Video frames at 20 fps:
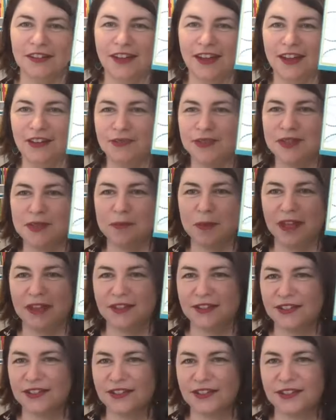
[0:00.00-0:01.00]
And it was the
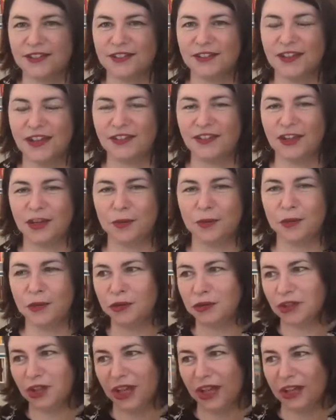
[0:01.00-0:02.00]
best. And then I
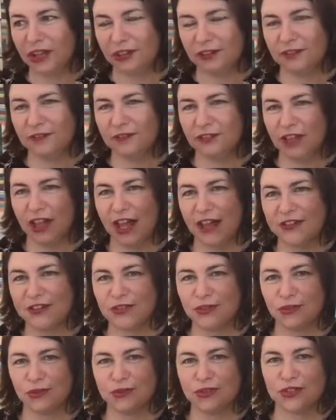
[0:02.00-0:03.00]
put like glass
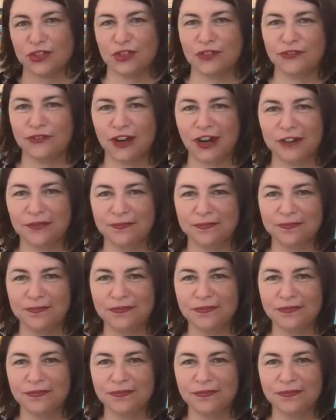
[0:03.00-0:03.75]
doors on the front.